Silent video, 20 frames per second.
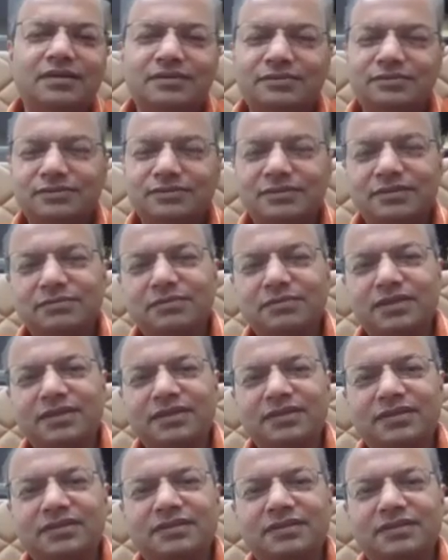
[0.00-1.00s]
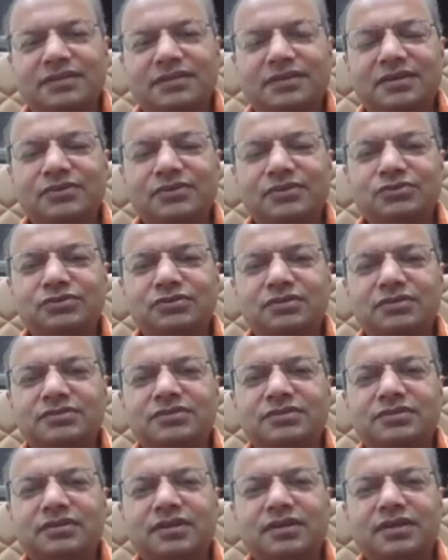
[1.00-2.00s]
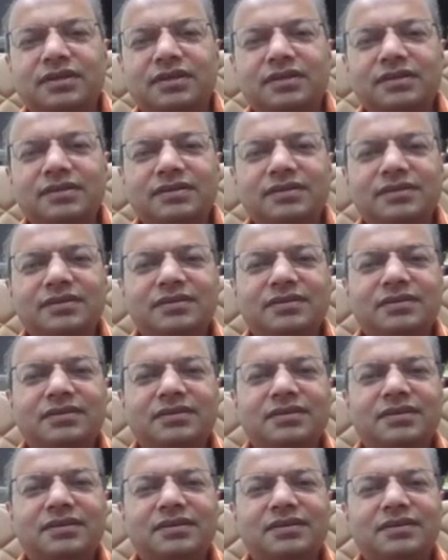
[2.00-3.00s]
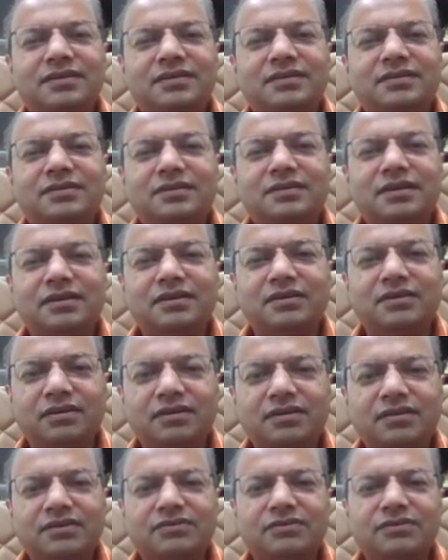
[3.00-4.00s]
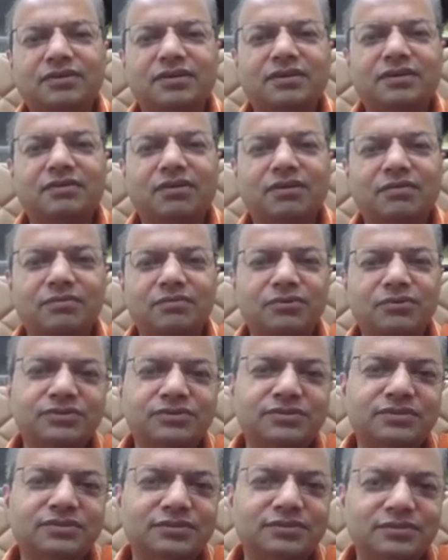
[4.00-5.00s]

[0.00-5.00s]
it's a very unusual story, and according to it, almost